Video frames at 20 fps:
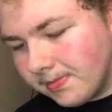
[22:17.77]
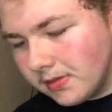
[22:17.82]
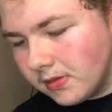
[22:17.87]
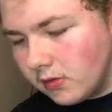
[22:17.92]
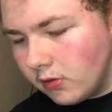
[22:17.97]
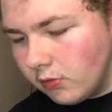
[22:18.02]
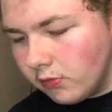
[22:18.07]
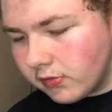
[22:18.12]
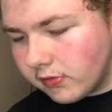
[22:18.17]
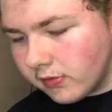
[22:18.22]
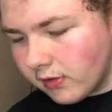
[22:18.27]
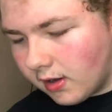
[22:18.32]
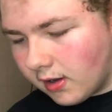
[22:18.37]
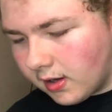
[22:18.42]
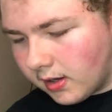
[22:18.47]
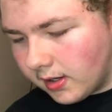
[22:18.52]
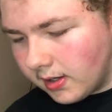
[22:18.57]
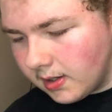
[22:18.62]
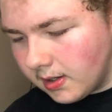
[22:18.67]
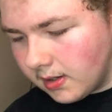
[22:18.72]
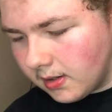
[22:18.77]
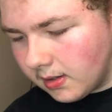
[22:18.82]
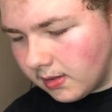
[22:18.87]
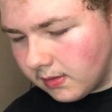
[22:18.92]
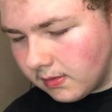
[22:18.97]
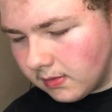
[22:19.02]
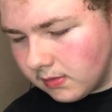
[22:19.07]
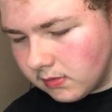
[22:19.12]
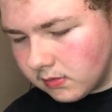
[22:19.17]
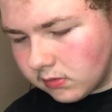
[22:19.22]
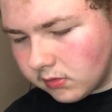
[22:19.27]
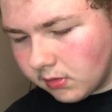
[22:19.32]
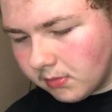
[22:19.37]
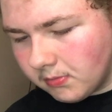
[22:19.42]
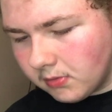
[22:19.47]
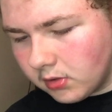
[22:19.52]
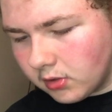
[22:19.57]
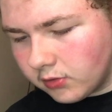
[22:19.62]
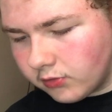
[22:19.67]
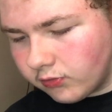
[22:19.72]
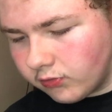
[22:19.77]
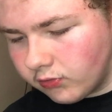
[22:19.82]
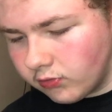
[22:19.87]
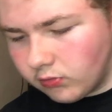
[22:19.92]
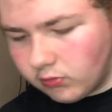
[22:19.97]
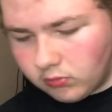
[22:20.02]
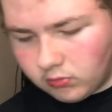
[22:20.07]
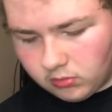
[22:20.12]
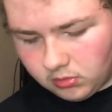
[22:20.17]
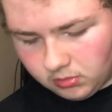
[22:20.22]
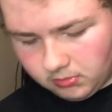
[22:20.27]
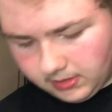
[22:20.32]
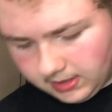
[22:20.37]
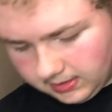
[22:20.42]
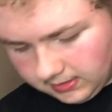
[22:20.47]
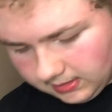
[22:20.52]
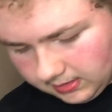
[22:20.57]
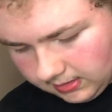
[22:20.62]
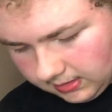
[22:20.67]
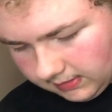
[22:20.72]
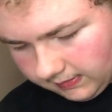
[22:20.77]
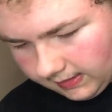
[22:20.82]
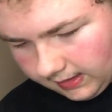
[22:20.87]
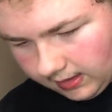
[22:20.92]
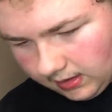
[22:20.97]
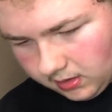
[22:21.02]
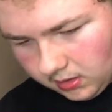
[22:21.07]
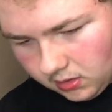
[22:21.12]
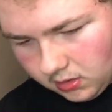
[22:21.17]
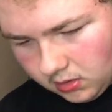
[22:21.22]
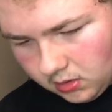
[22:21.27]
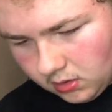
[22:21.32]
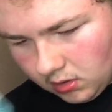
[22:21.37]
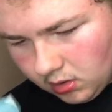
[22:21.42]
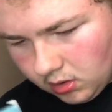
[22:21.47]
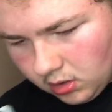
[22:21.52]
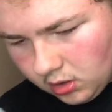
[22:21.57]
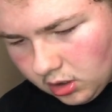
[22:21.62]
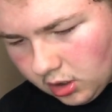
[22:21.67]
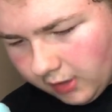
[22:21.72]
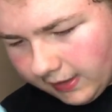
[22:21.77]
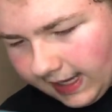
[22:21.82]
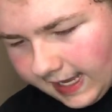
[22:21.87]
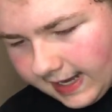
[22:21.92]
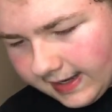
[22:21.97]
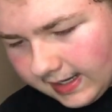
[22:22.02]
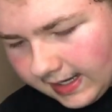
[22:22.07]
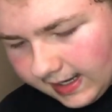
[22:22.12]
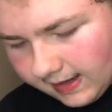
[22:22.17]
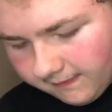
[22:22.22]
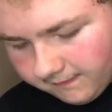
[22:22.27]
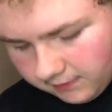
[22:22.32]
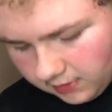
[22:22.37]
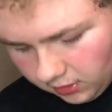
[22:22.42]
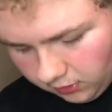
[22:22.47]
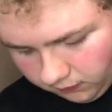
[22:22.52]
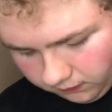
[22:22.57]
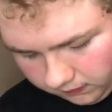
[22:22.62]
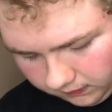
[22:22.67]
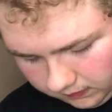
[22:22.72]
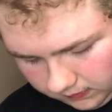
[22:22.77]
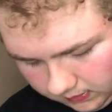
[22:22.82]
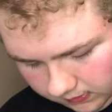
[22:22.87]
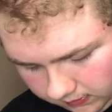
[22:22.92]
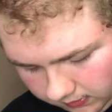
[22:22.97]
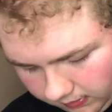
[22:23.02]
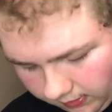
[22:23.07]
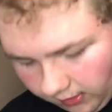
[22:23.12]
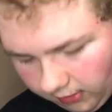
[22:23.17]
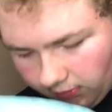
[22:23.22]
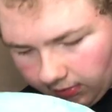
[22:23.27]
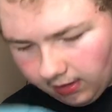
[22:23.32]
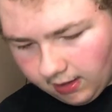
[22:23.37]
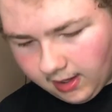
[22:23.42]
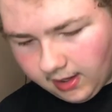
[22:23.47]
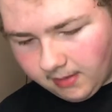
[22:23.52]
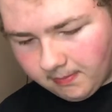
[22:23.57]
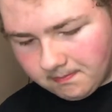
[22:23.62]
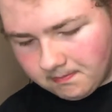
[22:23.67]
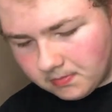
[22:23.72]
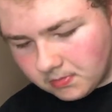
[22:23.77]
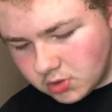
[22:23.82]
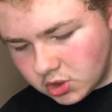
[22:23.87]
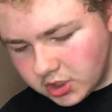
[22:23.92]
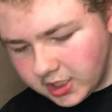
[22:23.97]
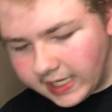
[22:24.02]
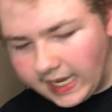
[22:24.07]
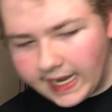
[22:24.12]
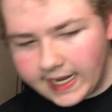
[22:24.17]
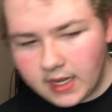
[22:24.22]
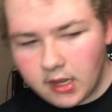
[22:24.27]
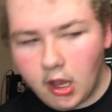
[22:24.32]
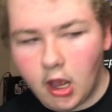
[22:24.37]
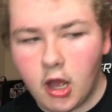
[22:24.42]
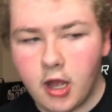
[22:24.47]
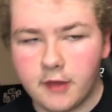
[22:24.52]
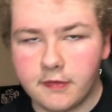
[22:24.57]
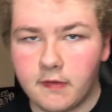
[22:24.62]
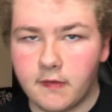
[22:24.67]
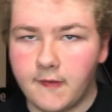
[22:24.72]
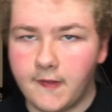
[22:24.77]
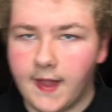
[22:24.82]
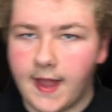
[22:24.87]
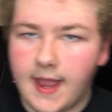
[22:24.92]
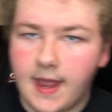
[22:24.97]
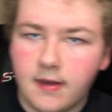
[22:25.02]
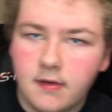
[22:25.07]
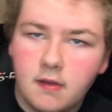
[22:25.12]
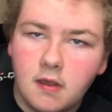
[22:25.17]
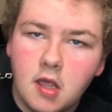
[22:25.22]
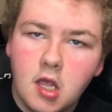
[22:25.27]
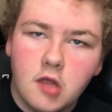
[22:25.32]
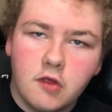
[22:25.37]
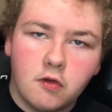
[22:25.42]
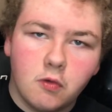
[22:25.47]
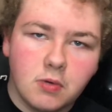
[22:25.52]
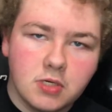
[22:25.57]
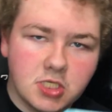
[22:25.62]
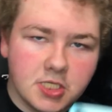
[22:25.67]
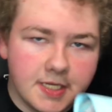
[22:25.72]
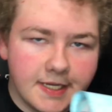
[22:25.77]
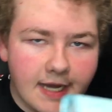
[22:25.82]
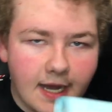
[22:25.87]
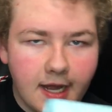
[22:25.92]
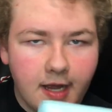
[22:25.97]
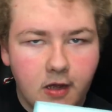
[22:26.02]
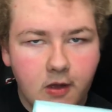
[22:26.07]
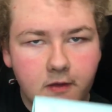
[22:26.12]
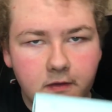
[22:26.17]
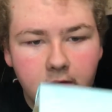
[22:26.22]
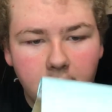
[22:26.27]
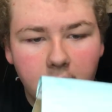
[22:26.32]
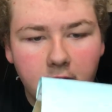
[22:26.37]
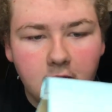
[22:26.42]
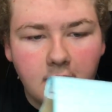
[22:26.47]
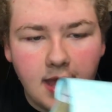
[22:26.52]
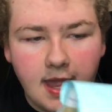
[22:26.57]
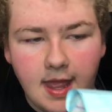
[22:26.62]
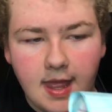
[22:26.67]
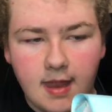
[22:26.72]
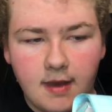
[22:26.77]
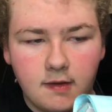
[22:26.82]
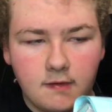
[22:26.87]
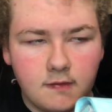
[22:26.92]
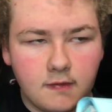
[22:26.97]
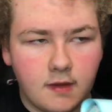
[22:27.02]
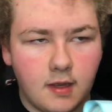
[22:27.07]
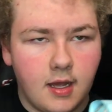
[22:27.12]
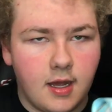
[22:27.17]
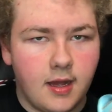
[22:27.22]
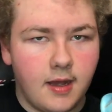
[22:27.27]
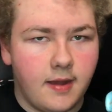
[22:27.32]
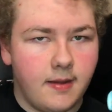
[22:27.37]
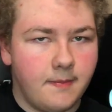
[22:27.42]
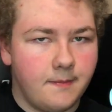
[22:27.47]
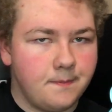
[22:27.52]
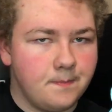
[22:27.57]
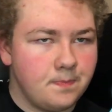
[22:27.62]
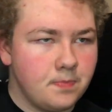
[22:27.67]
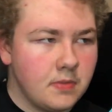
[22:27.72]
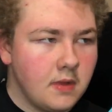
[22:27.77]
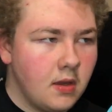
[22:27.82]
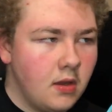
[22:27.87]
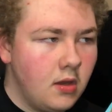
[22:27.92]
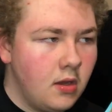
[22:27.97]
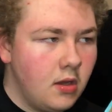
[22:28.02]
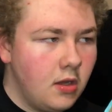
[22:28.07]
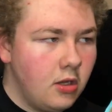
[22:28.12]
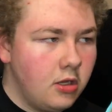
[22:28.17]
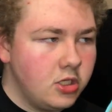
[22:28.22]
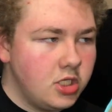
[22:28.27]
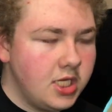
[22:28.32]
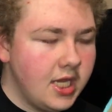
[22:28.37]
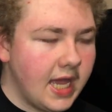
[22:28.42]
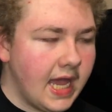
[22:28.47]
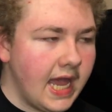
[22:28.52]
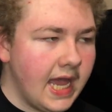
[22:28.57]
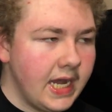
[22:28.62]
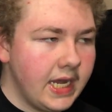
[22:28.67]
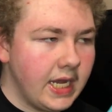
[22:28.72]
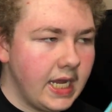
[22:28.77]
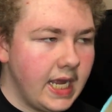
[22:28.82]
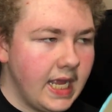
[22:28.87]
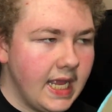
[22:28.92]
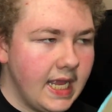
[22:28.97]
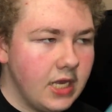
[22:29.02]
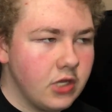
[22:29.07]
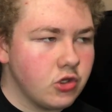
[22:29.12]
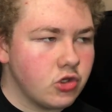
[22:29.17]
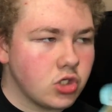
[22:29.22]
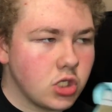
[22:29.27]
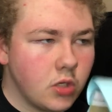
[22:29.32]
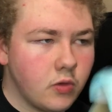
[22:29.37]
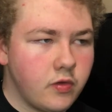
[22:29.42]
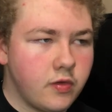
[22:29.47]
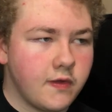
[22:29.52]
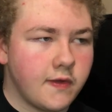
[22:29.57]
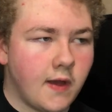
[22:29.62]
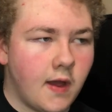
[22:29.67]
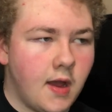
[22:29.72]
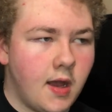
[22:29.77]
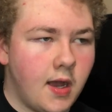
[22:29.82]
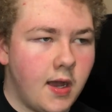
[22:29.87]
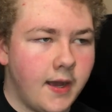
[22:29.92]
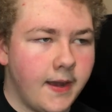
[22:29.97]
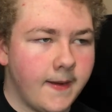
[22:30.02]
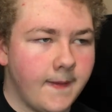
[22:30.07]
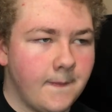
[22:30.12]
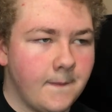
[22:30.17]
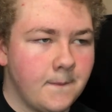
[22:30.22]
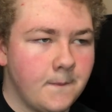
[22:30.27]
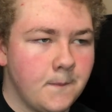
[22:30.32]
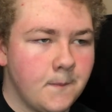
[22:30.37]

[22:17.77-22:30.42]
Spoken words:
New song, similar to, is that it? Okay, I didn't have notes until she got it onto land. So when she got onto land, she had an intro song